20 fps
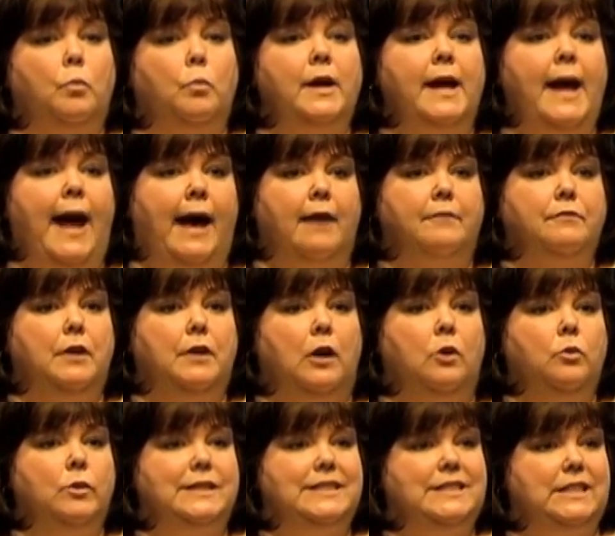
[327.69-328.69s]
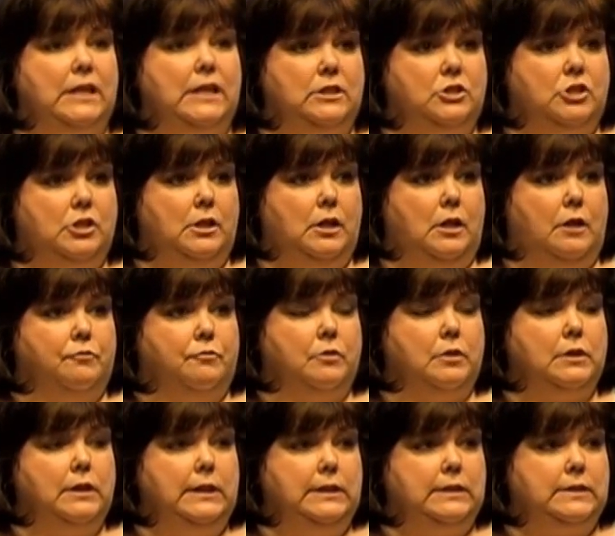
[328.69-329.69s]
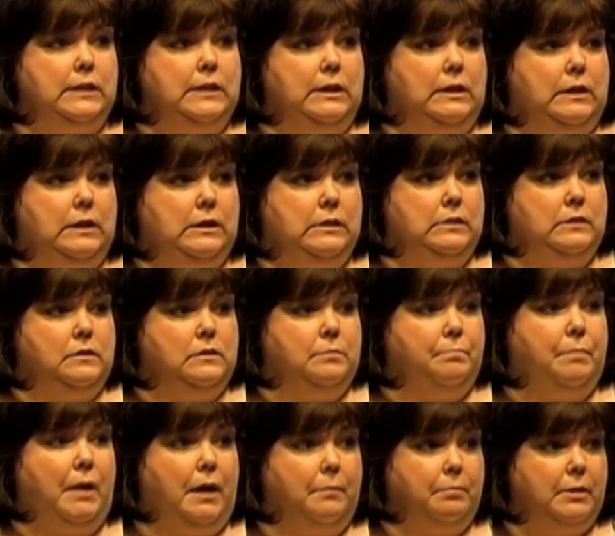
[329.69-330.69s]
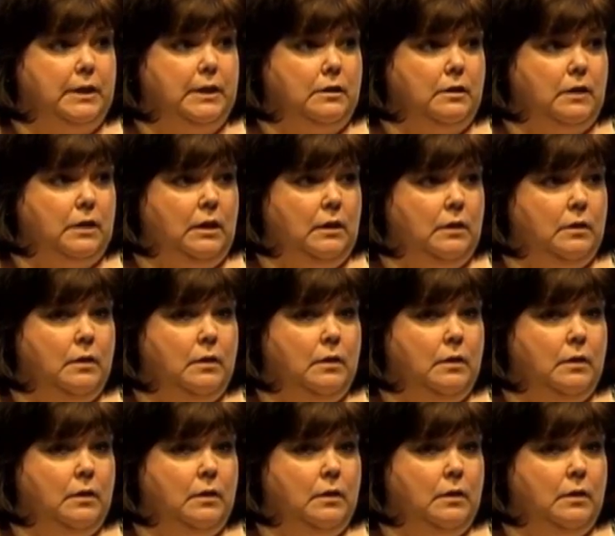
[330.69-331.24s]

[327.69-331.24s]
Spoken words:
We have no intention of releasing this publicly,